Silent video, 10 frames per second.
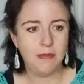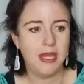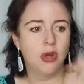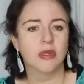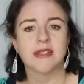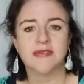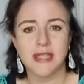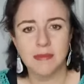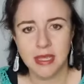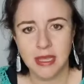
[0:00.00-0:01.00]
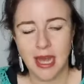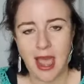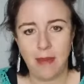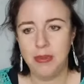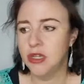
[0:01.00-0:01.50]
because of something that
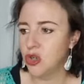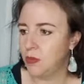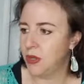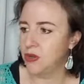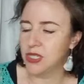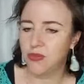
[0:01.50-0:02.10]
happened or because of